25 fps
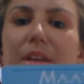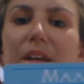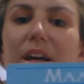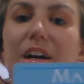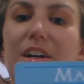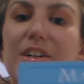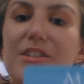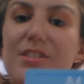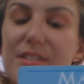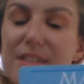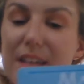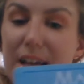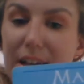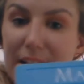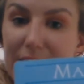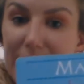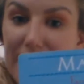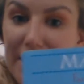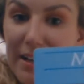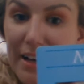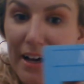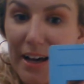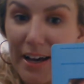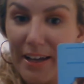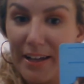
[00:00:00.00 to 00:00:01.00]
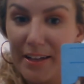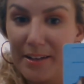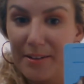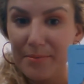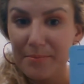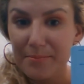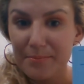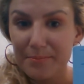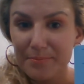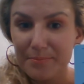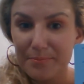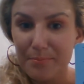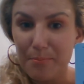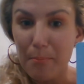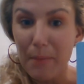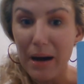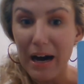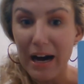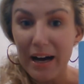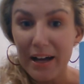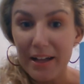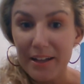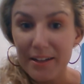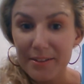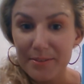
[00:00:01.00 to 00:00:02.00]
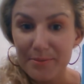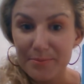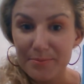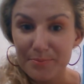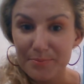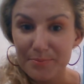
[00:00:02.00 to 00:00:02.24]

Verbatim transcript: Our second guide, Maat,